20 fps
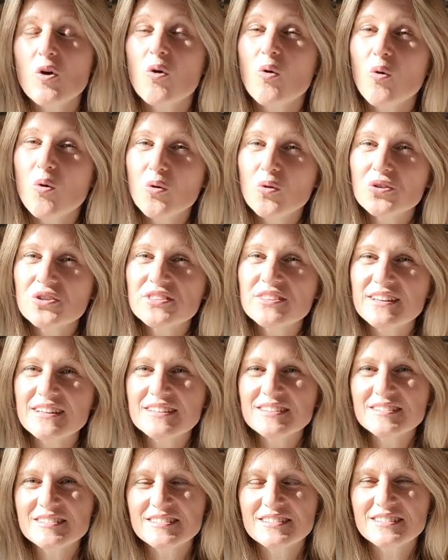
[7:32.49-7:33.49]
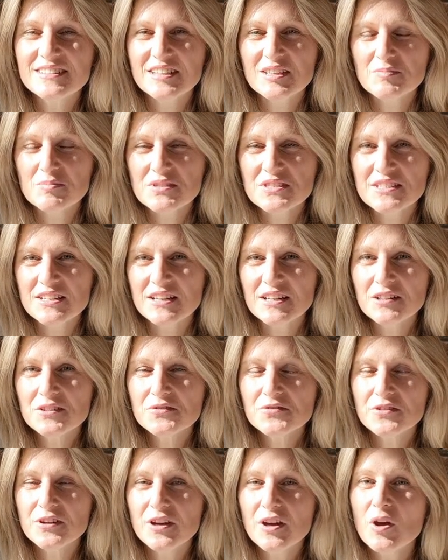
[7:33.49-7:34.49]
author,
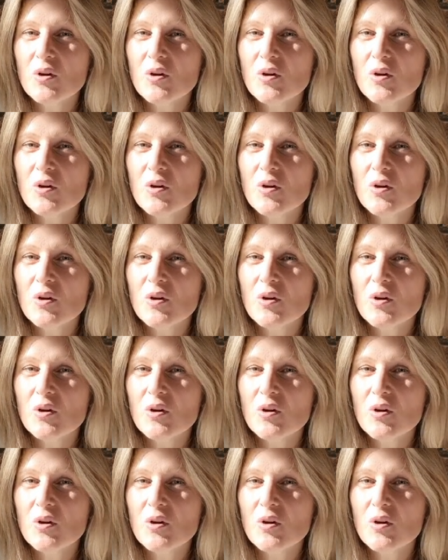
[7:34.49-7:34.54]
himself,